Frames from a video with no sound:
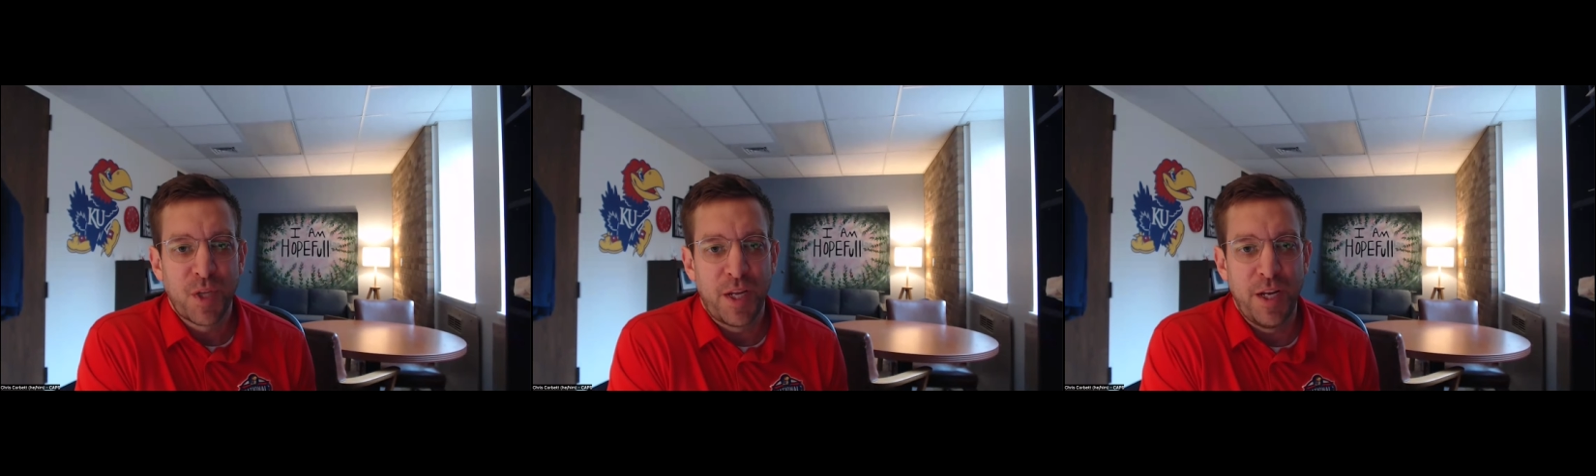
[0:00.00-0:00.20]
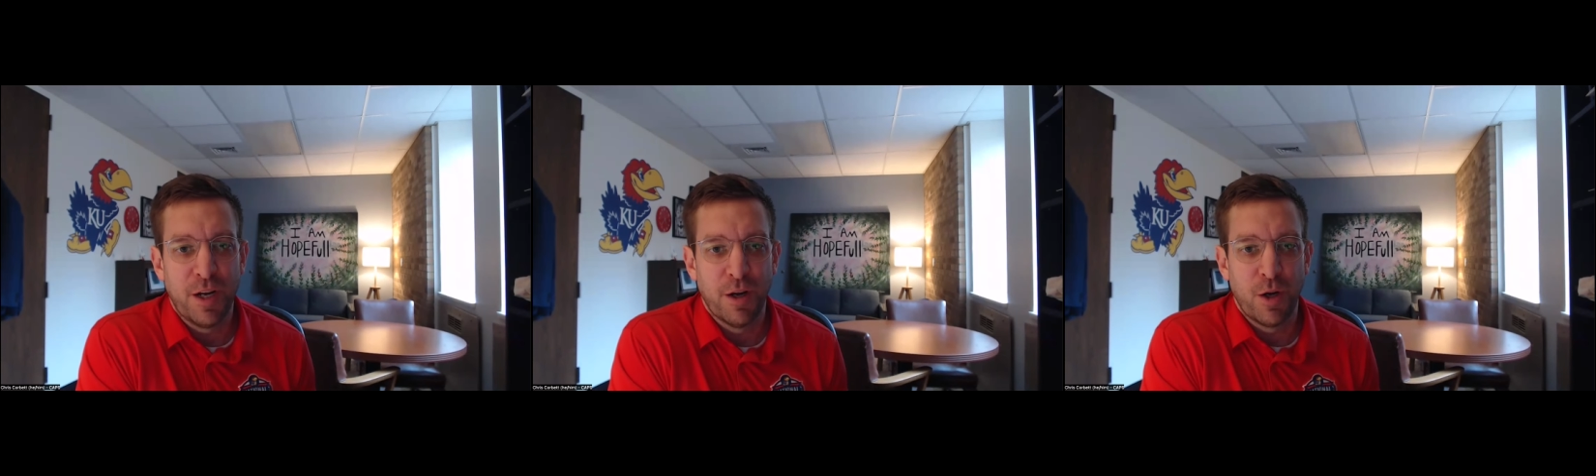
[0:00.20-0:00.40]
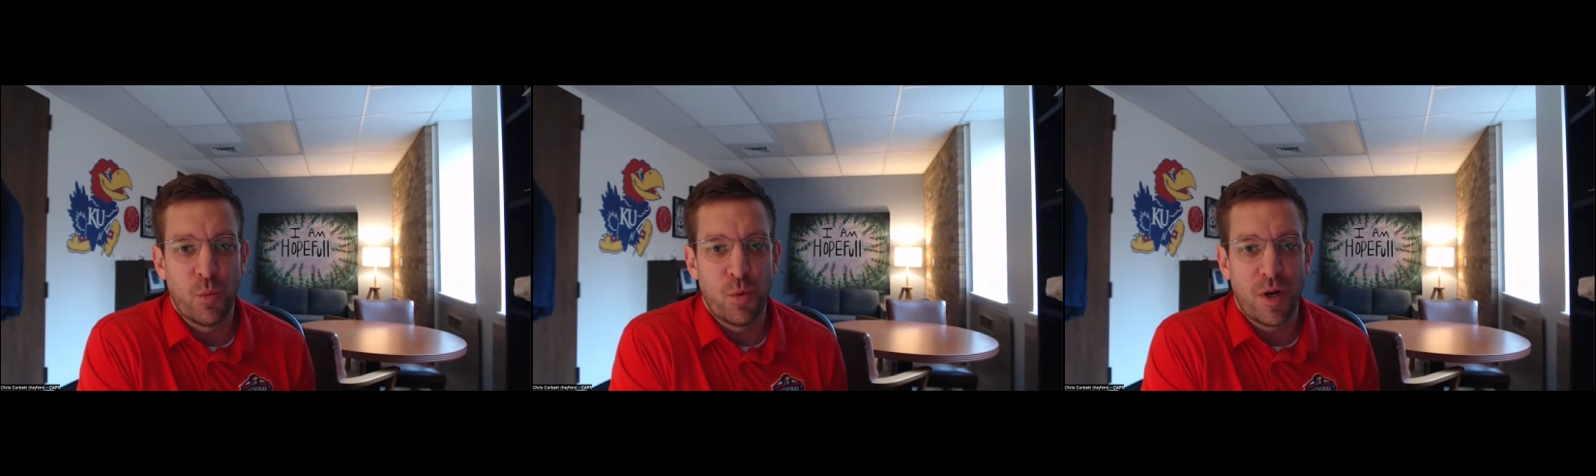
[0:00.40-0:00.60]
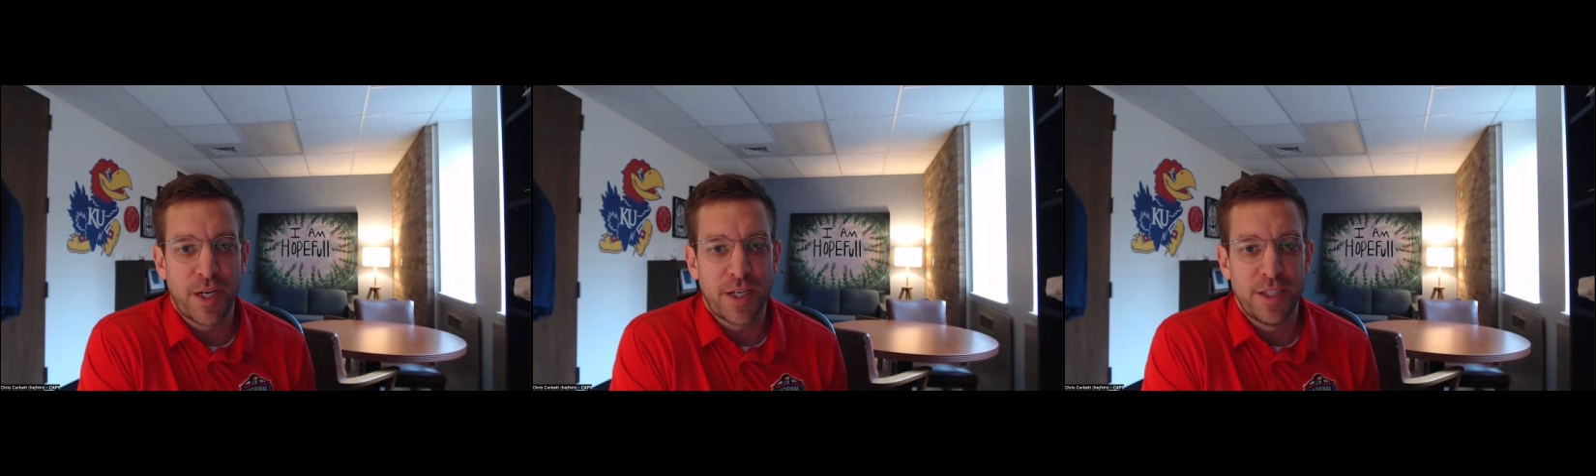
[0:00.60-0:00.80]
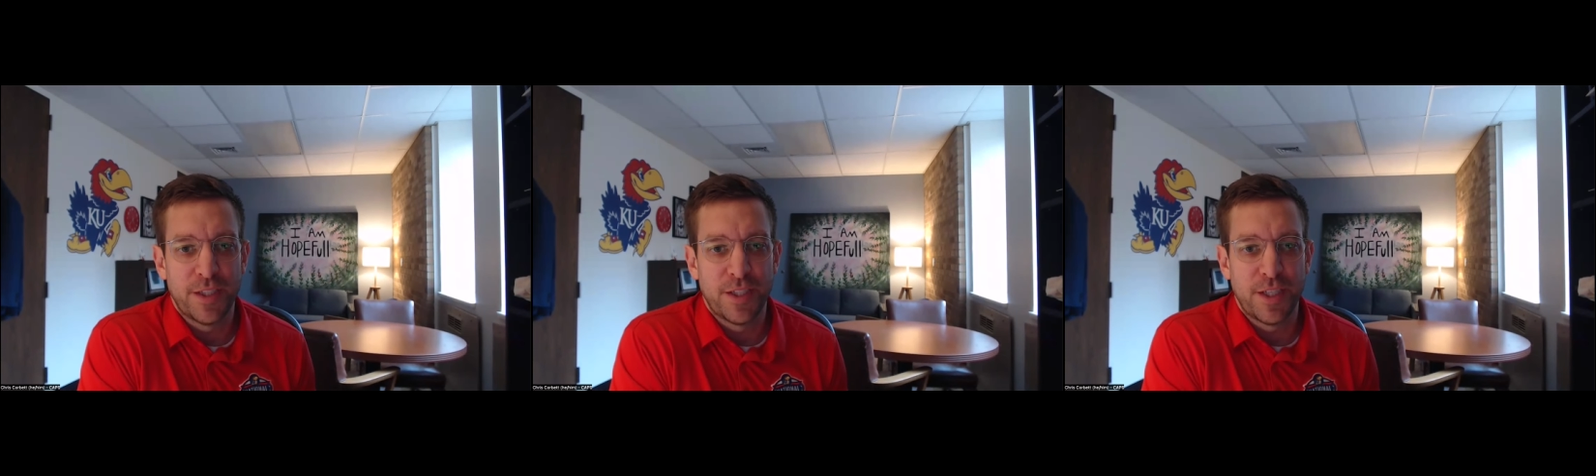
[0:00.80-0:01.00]
here at
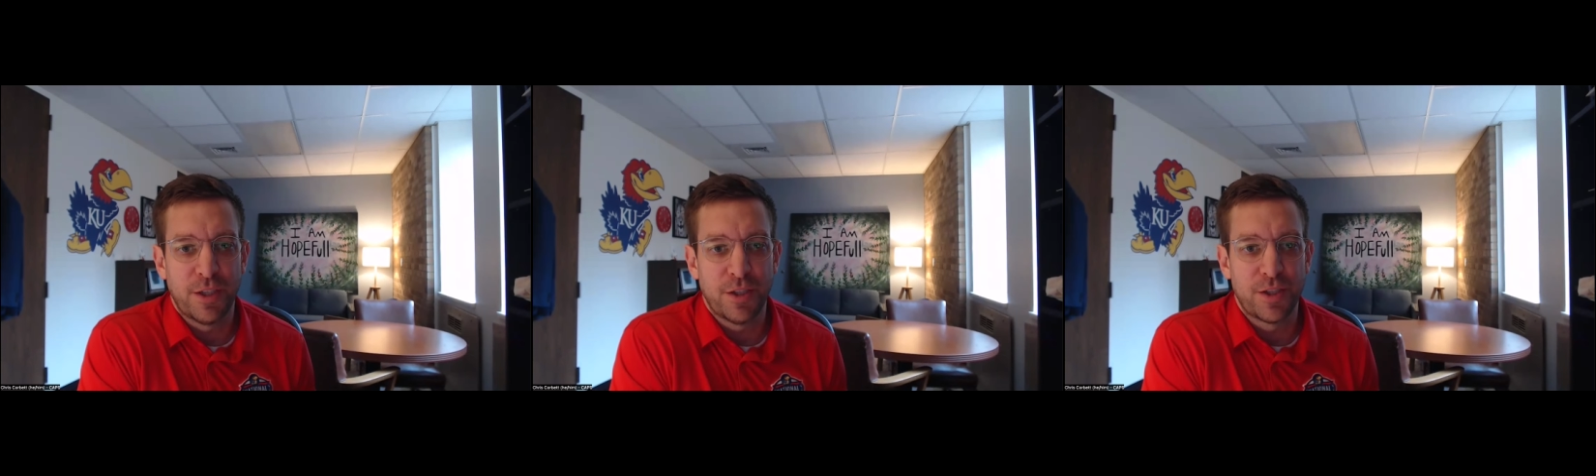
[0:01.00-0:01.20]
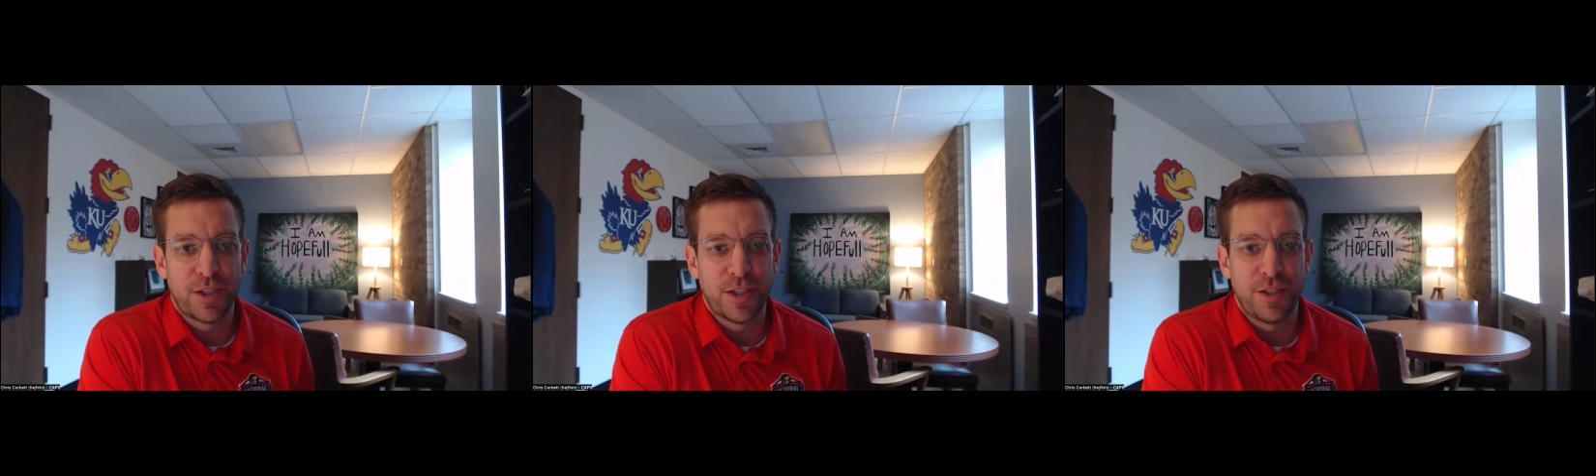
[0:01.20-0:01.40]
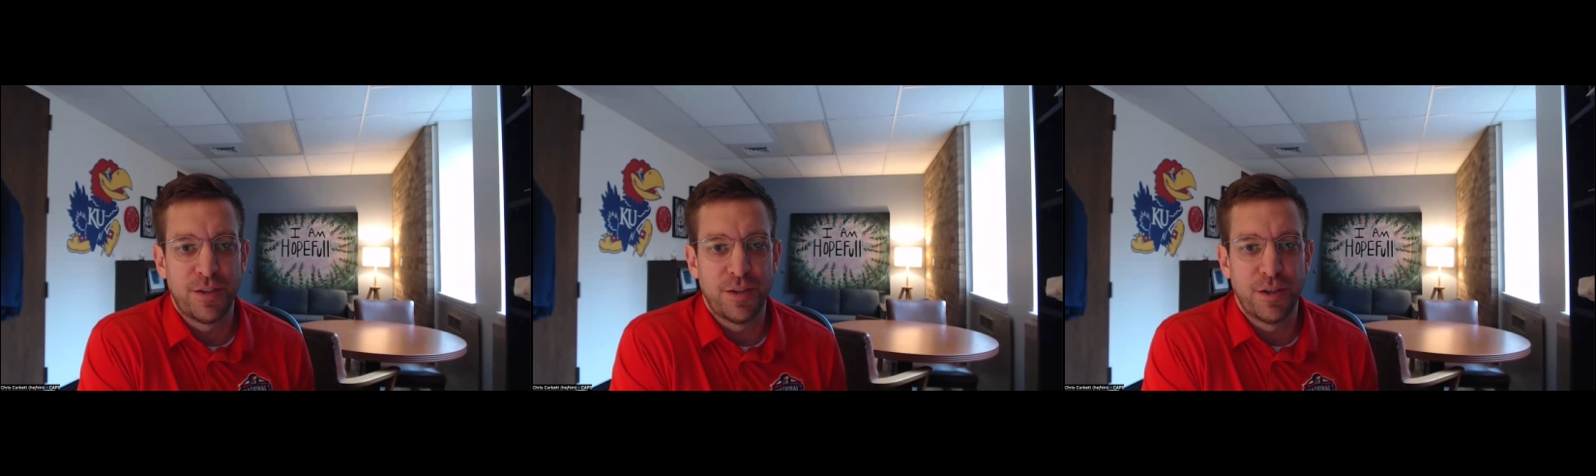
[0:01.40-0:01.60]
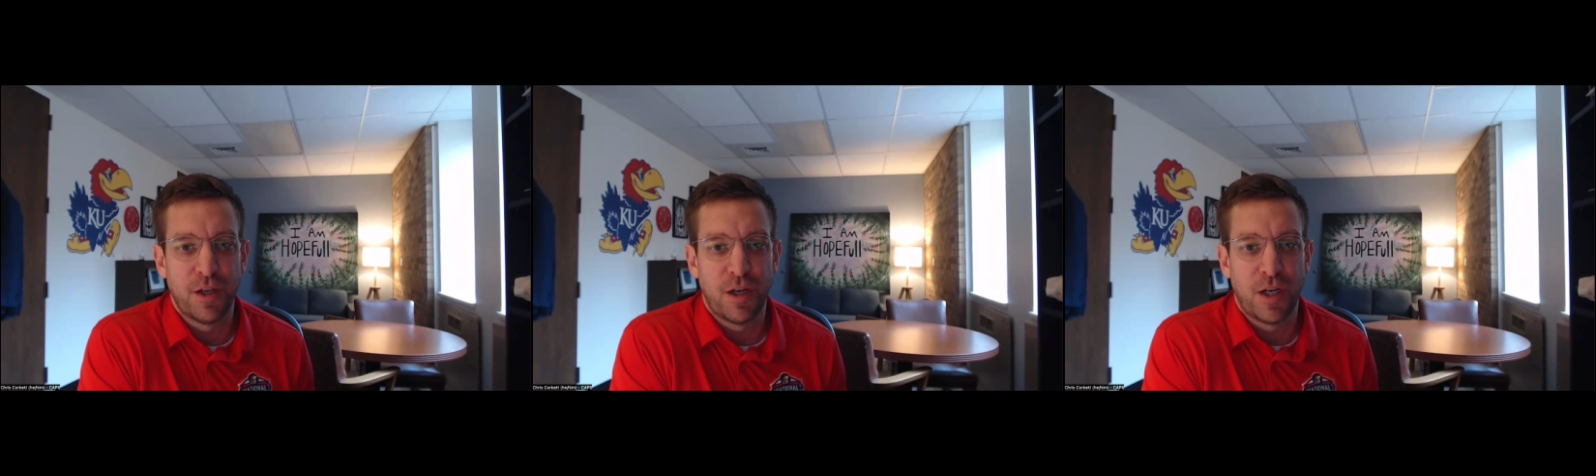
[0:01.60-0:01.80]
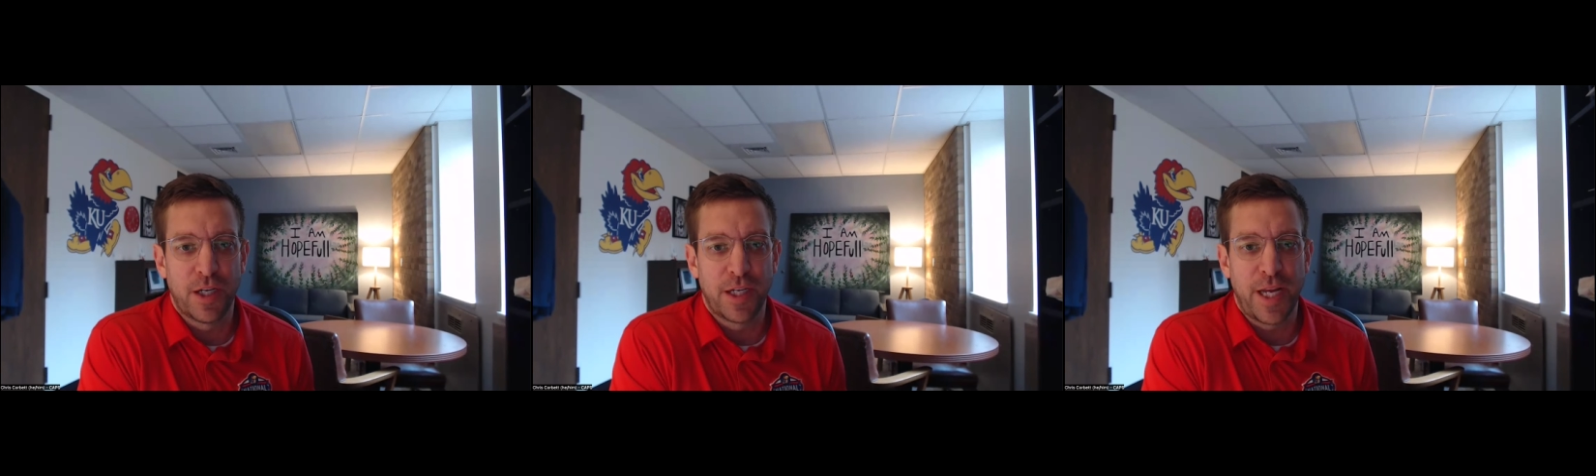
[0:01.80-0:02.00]
Watkins Health Center
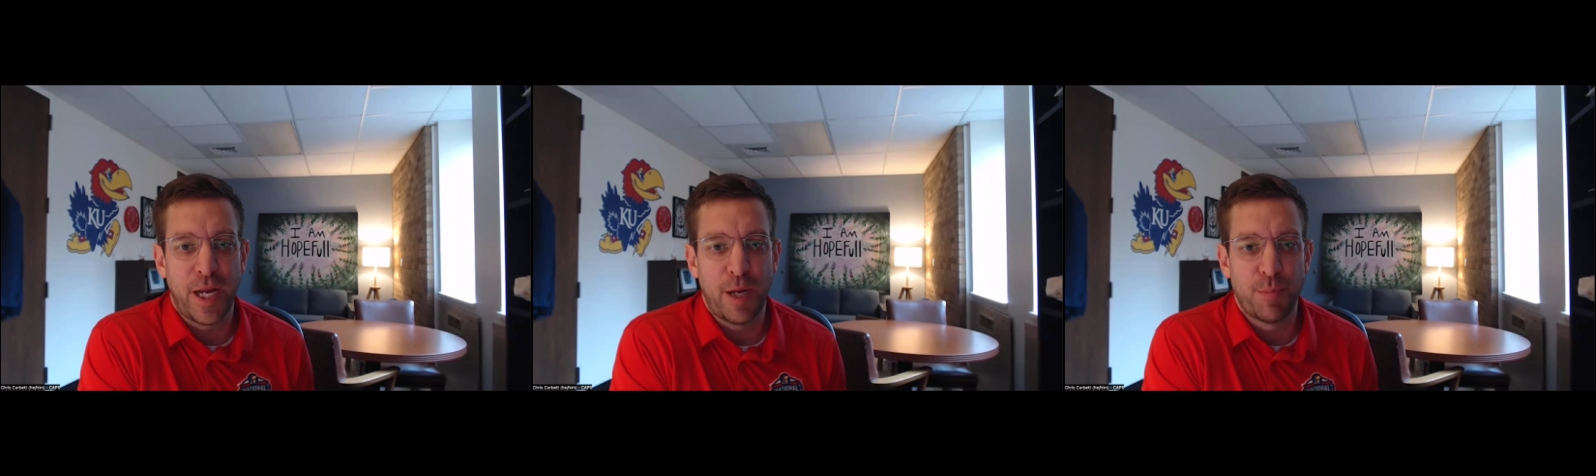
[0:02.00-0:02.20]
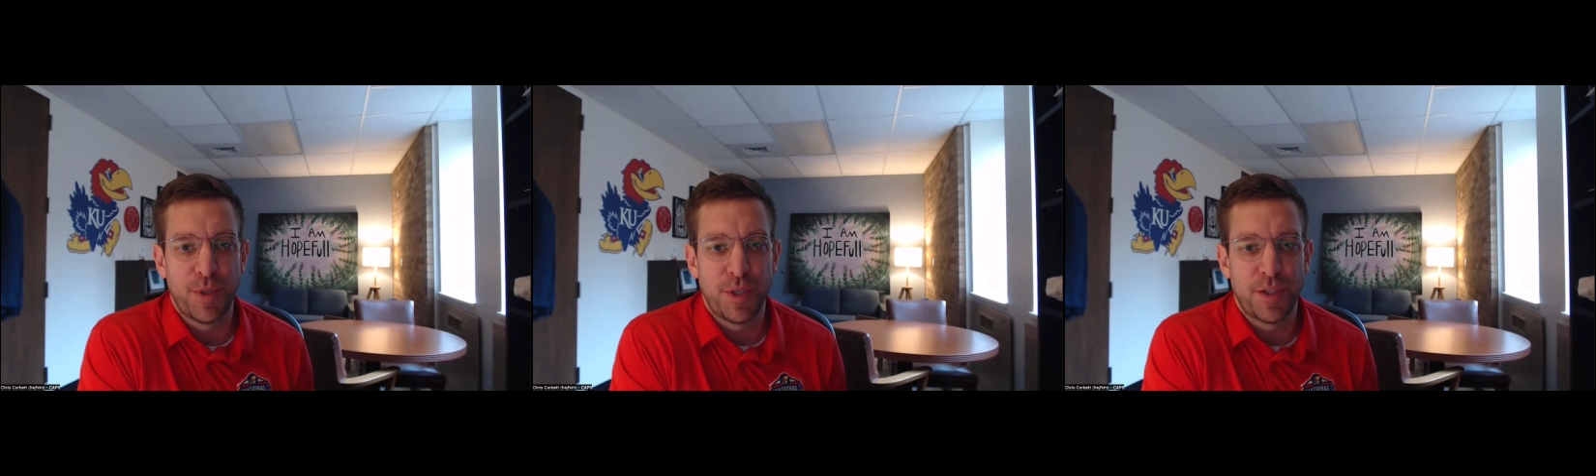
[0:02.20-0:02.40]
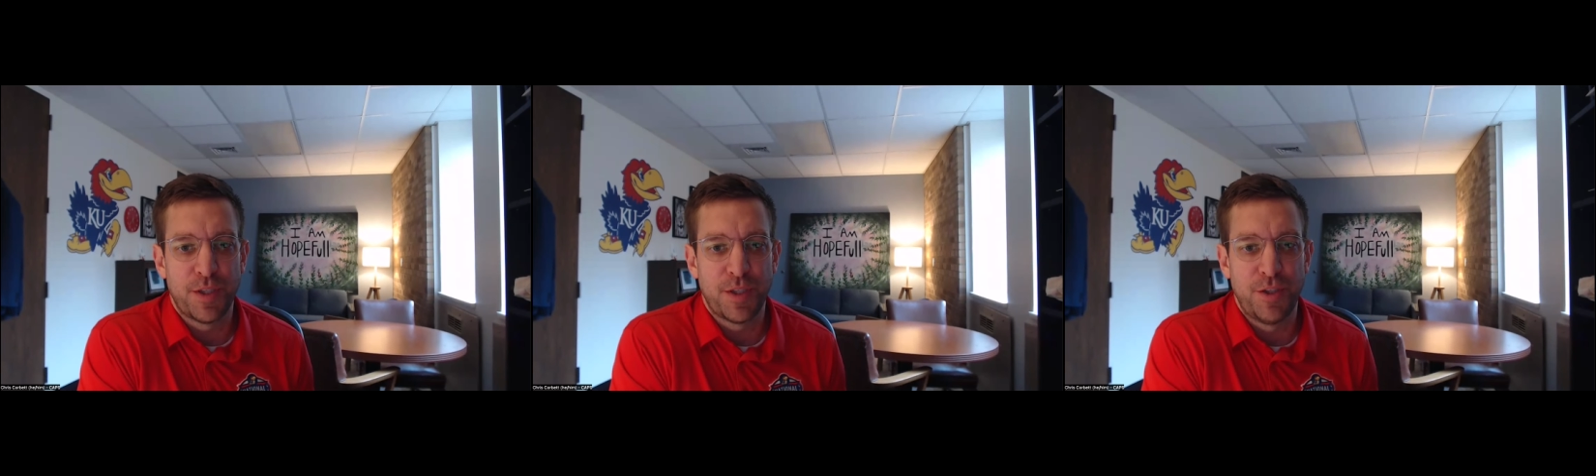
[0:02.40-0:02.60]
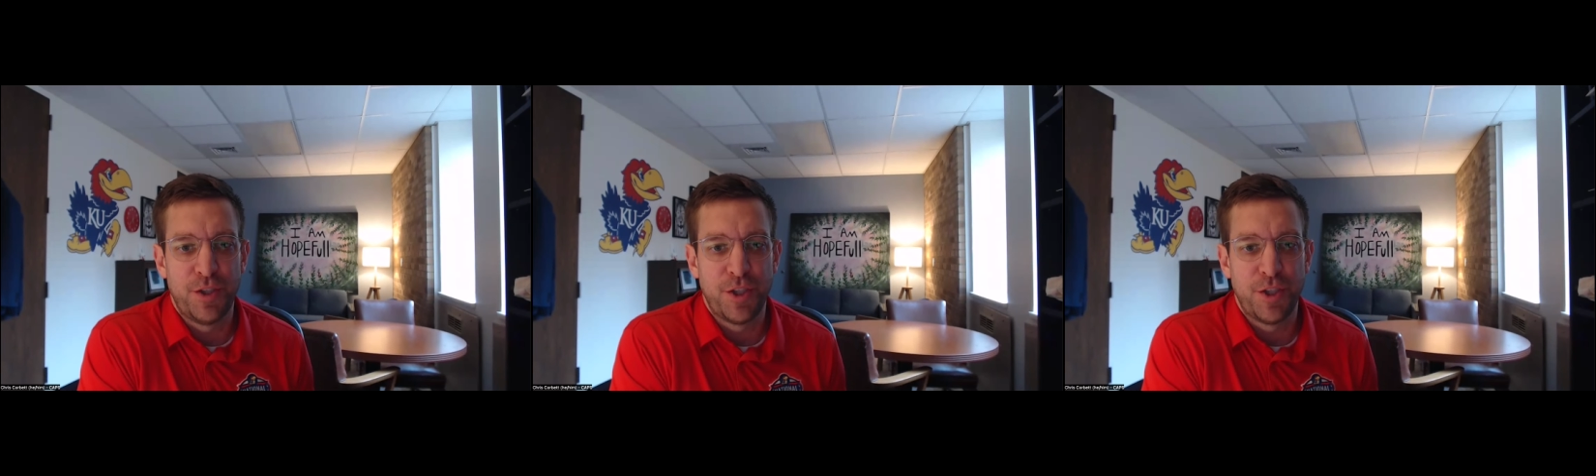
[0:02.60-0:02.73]
on campus,